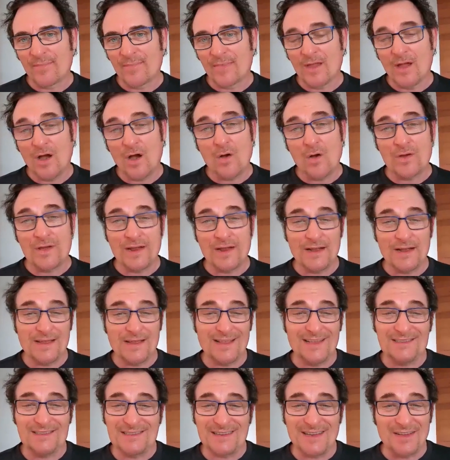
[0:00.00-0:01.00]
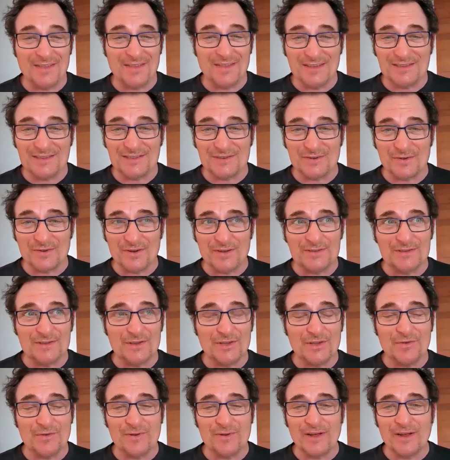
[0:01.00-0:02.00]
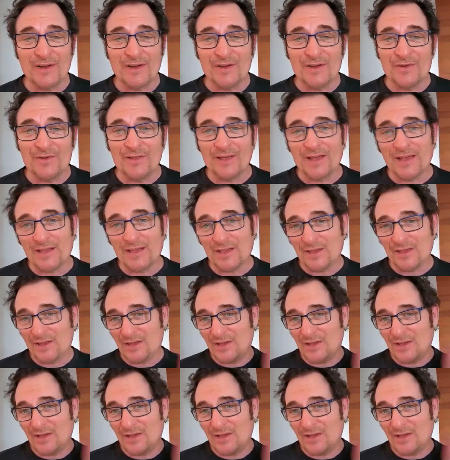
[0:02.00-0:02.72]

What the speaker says: Okay, let's tell this story. So you and I are doing that